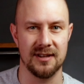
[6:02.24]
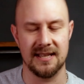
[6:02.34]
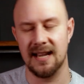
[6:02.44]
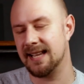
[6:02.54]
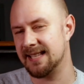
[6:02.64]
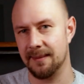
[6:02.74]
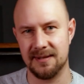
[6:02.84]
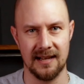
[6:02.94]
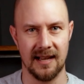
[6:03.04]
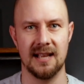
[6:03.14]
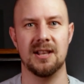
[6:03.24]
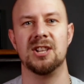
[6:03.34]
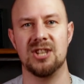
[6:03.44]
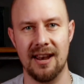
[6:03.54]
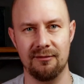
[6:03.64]
of just accepting like a,
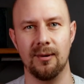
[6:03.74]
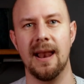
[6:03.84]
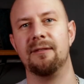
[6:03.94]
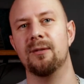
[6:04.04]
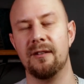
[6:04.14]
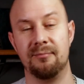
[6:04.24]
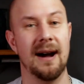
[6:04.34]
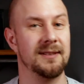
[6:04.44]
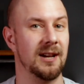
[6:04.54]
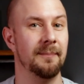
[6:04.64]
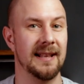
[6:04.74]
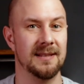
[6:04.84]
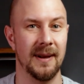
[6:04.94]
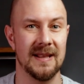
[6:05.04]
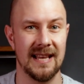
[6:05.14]
a general level of browser
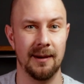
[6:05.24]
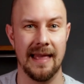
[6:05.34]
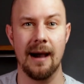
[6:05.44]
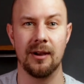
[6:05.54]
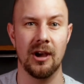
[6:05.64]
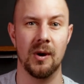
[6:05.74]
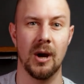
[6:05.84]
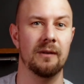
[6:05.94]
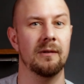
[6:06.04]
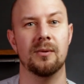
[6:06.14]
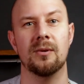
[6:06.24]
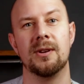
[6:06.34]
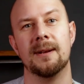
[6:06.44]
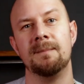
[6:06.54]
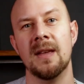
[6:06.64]
compatibility without going
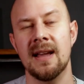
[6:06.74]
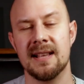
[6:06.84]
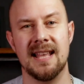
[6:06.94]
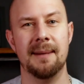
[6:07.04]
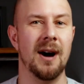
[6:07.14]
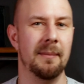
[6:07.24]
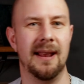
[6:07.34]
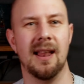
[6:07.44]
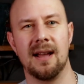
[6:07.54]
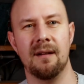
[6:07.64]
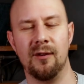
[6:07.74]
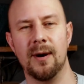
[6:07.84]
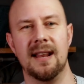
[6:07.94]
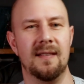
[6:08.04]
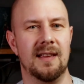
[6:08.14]
overboard. So that might mean like
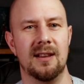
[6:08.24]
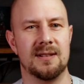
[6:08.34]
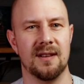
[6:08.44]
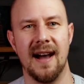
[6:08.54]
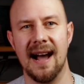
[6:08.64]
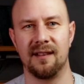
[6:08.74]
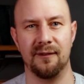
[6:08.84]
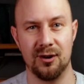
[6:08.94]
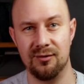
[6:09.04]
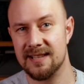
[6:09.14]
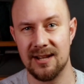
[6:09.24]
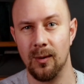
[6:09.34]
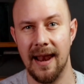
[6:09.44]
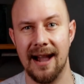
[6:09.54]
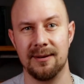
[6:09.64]
avoiding the use of has for
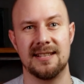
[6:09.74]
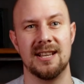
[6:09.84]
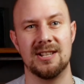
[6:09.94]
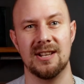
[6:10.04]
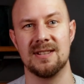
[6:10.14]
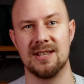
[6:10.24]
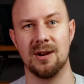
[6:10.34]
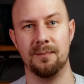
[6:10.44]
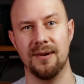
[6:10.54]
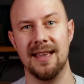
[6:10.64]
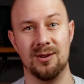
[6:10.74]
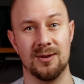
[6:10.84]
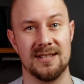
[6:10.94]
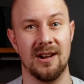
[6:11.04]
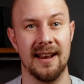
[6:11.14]
critical layout decisions that could break
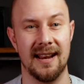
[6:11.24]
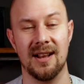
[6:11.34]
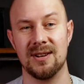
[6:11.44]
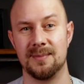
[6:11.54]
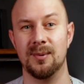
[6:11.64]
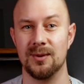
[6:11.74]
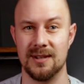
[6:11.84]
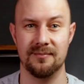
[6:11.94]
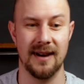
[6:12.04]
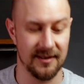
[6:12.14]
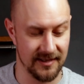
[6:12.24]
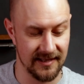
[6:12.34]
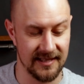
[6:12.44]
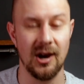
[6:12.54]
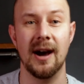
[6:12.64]
your design in unsupported browsers
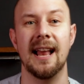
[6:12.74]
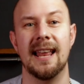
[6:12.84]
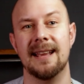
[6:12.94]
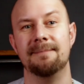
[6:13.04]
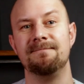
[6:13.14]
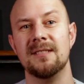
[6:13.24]
entirely.